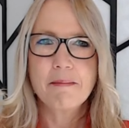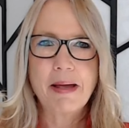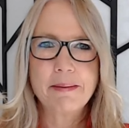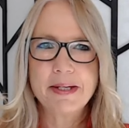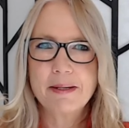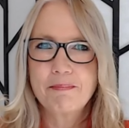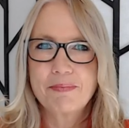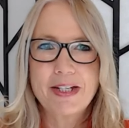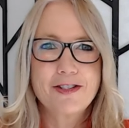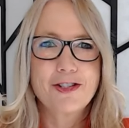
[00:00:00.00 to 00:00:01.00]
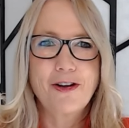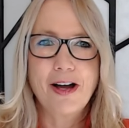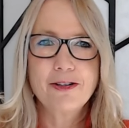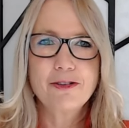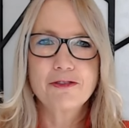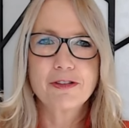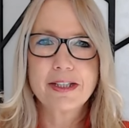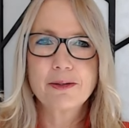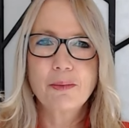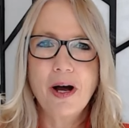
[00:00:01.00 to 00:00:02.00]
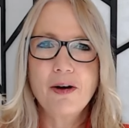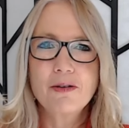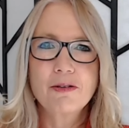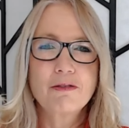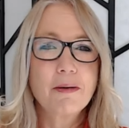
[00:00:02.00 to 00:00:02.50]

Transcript: maybe in denial for a little while.